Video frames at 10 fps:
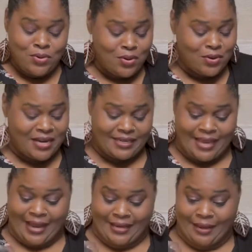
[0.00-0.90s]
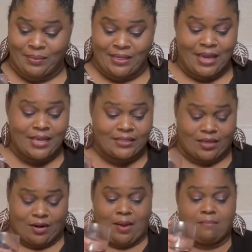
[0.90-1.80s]
Who these goddamn kids
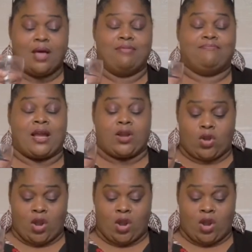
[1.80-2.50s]
get on my